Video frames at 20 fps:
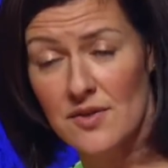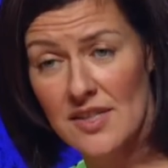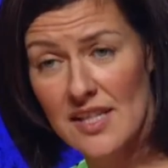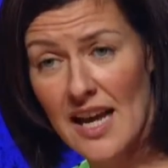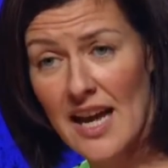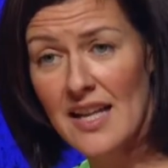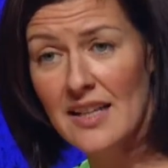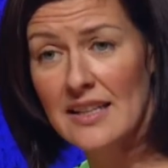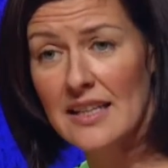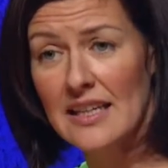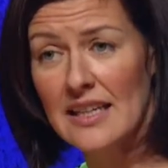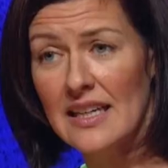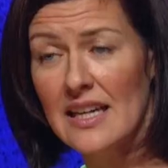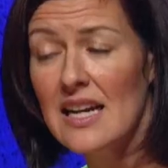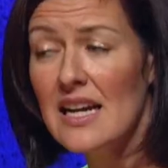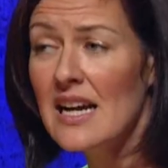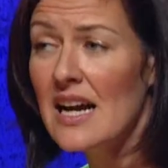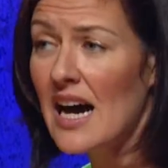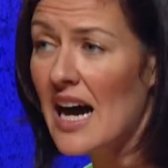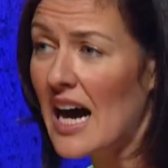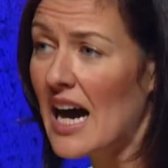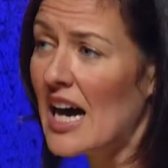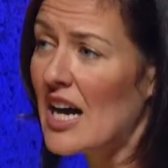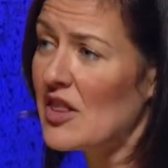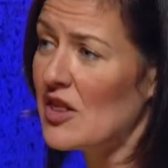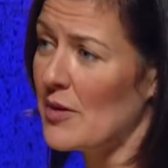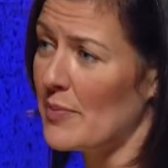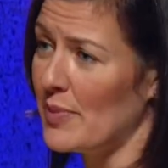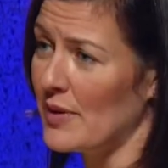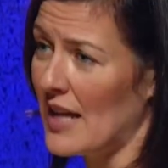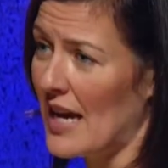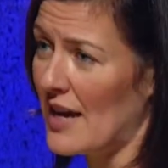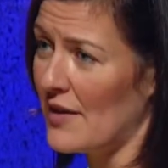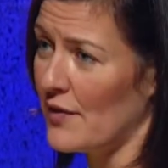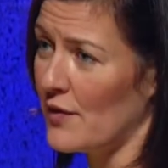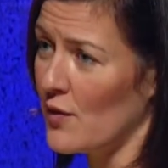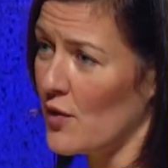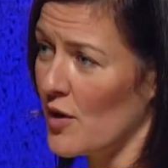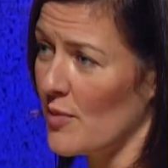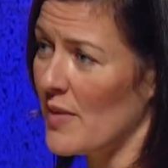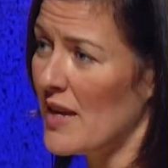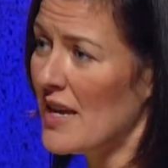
telling on the platform